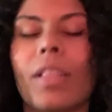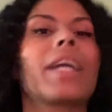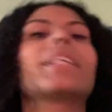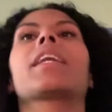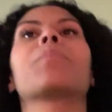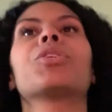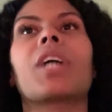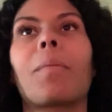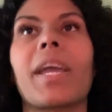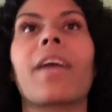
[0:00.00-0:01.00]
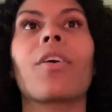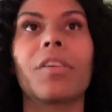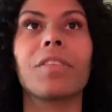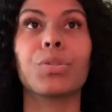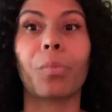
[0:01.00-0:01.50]
Like I said, I'm just coming at
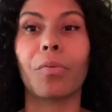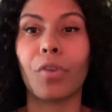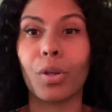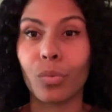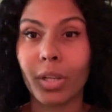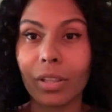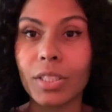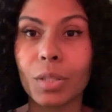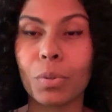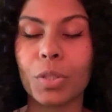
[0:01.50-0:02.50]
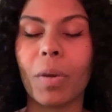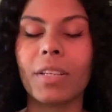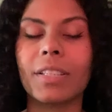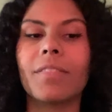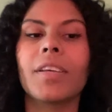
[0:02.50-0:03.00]
all of this from a very realist
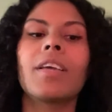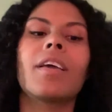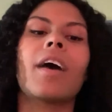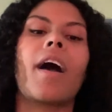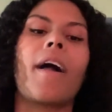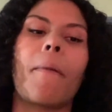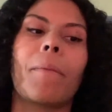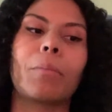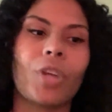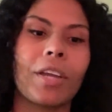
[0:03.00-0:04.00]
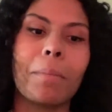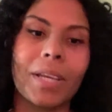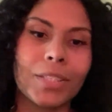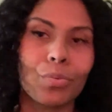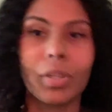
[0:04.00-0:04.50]
perspective. I'm trying to
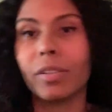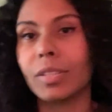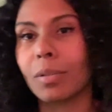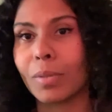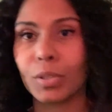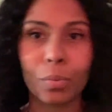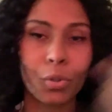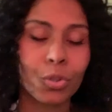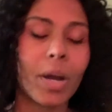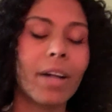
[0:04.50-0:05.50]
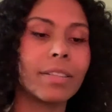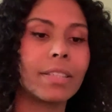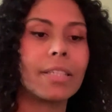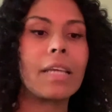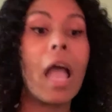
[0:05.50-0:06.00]
mix realism and
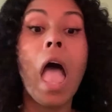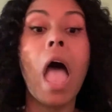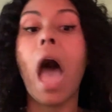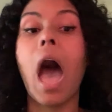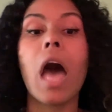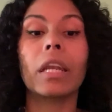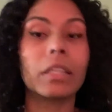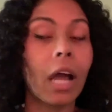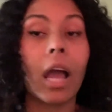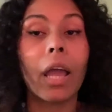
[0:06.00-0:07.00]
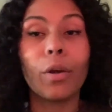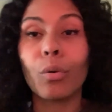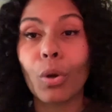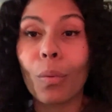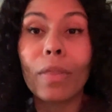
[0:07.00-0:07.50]
spirituality, and I
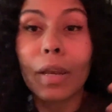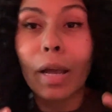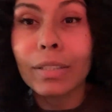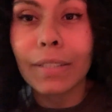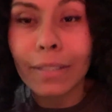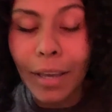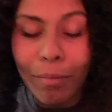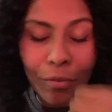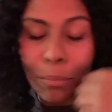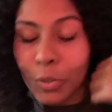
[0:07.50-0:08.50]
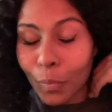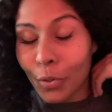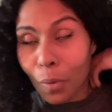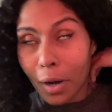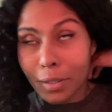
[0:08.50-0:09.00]
don't know where that accent came from,
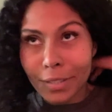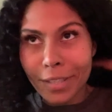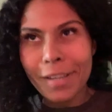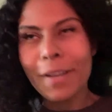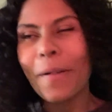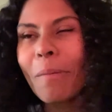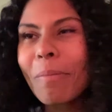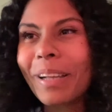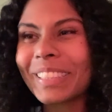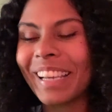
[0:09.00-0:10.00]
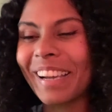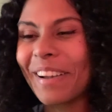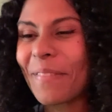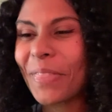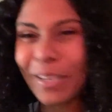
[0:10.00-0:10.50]
spirituality, but
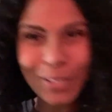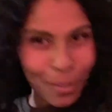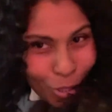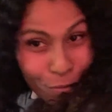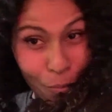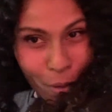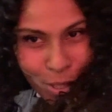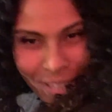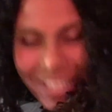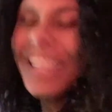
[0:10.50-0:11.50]
thank you so much for watching,